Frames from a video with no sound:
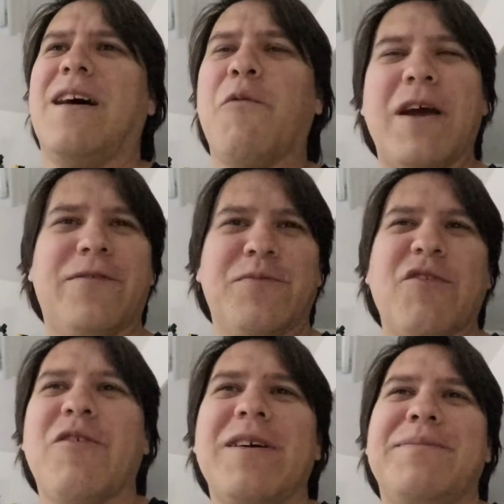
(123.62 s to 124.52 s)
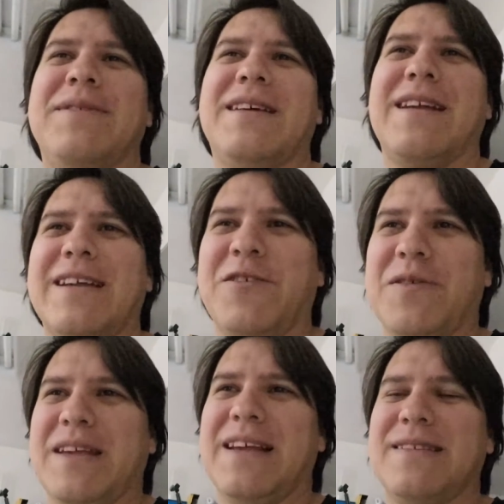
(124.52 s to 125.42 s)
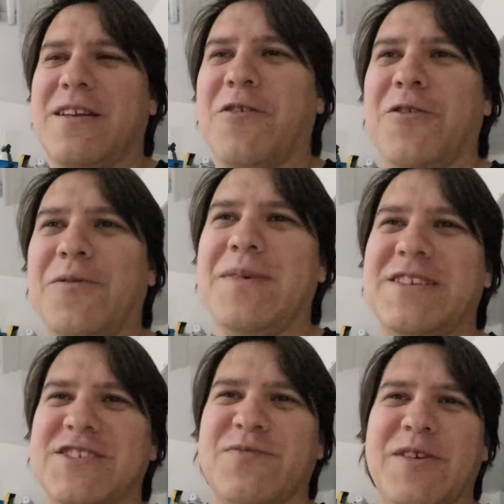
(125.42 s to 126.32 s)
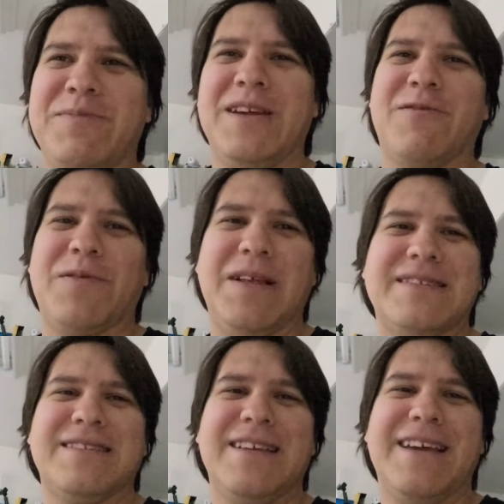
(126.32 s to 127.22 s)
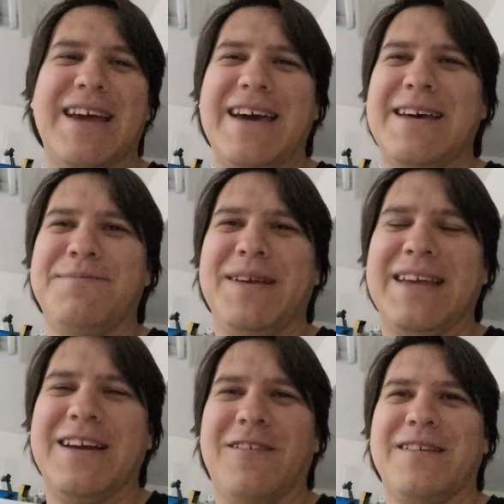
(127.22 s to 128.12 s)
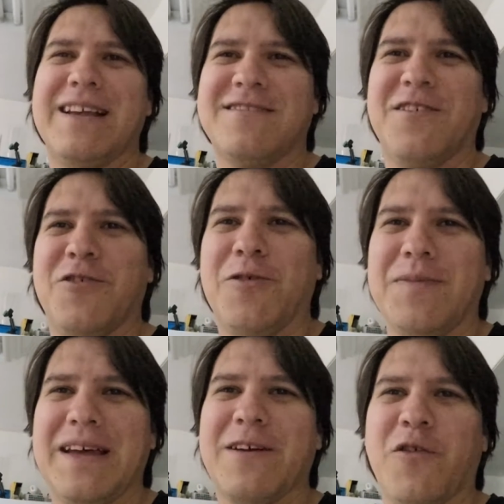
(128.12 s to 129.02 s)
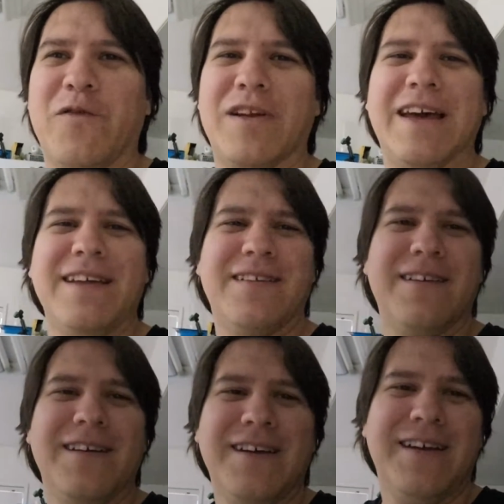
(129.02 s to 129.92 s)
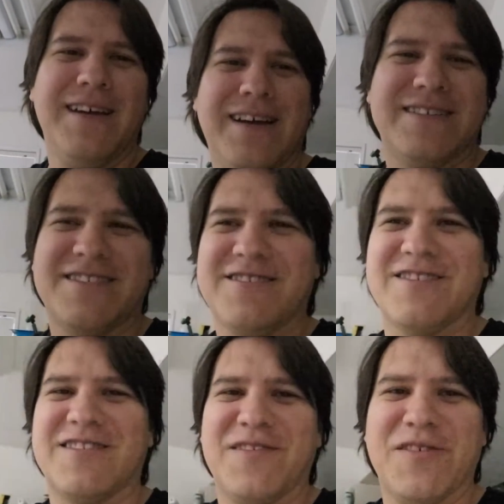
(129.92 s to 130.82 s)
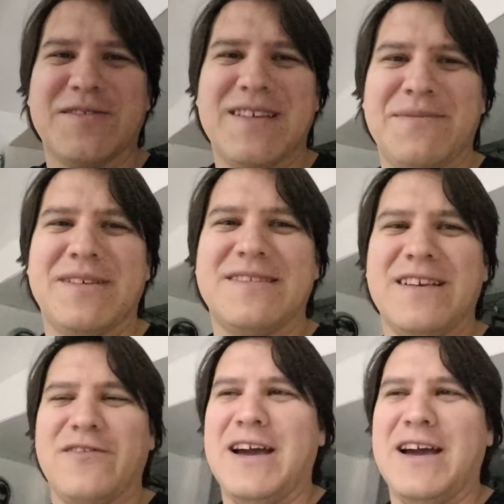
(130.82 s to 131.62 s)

away from Rory, but then I know that he's at home. It's just weird being with Leslie and being here and he's not home like overnight. It's just the first time this has ever